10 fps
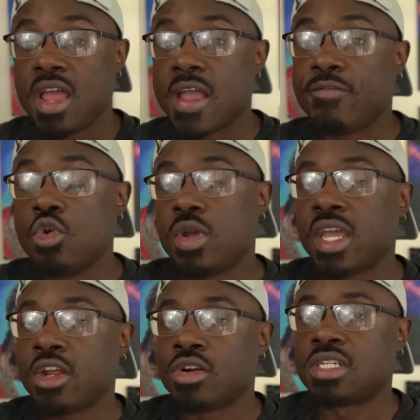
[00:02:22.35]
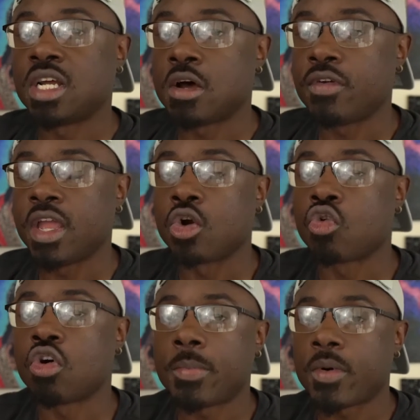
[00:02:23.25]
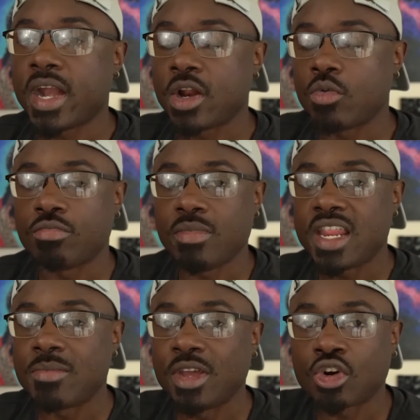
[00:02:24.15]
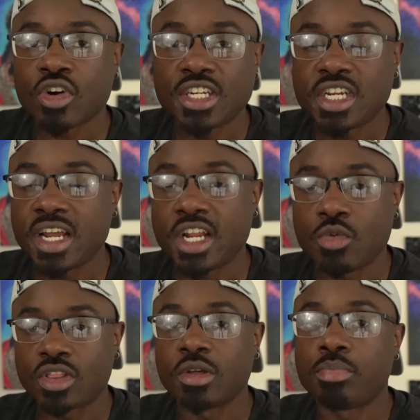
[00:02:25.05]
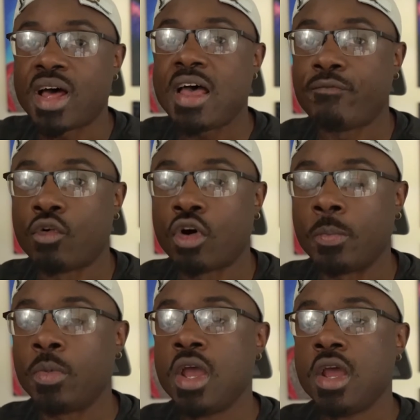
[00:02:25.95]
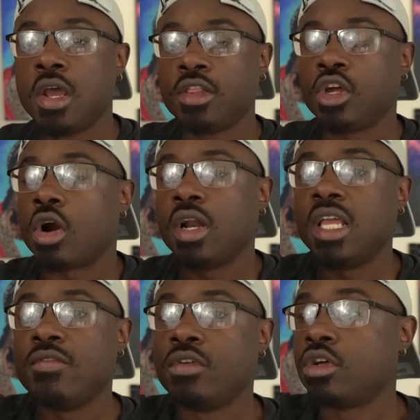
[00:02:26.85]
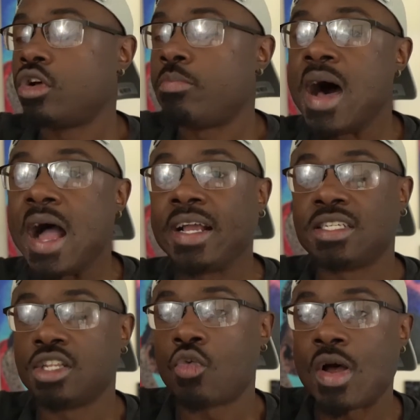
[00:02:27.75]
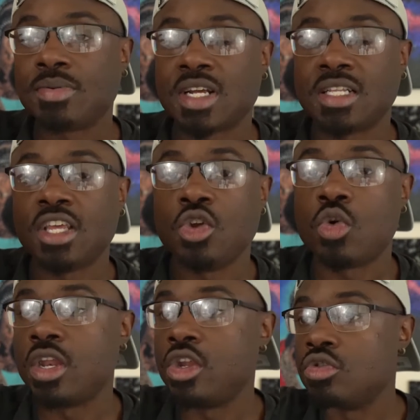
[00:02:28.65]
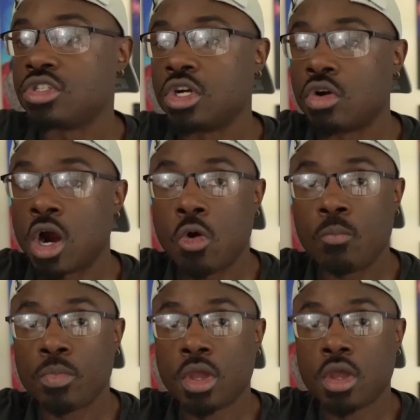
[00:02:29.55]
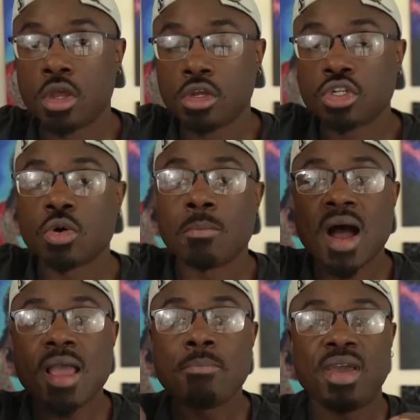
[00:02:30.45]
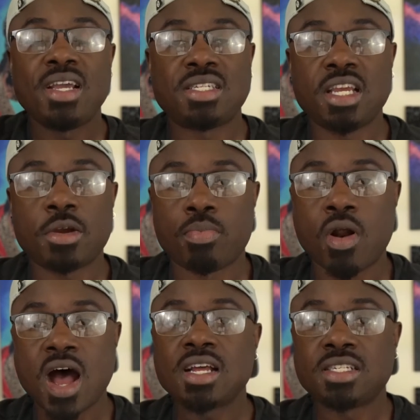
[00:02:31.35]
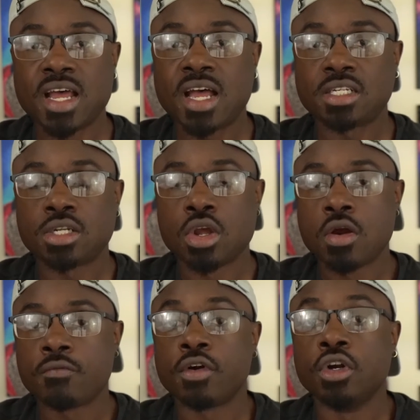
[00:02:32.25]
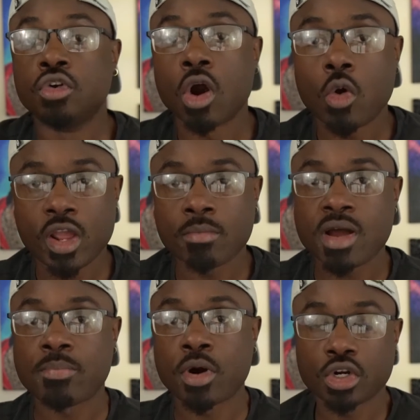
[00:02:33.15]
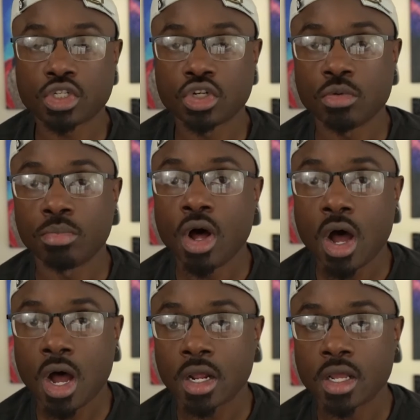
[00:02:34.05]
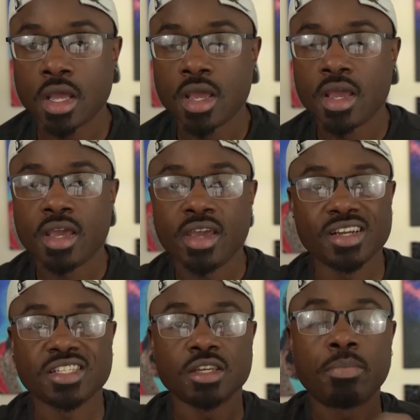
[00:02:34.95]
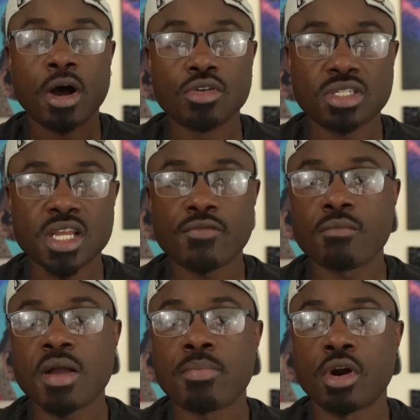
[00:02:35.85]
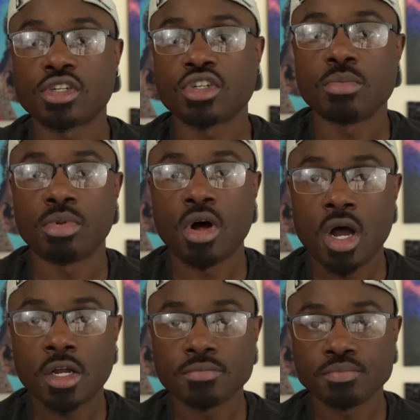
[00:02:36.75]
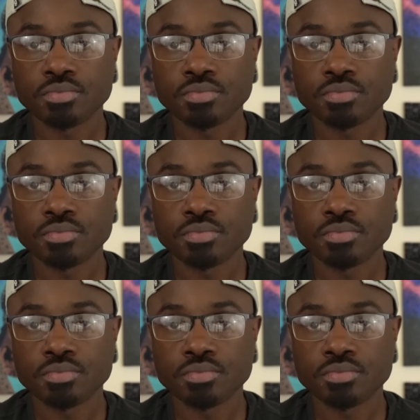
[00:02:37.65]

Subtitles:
If you get yourself incorporated with Medium, ingratiated with the platform, there are even little pockets in the website that you can use to grow. So my basic process for growing my personal blog is to post stuff on my personal blog,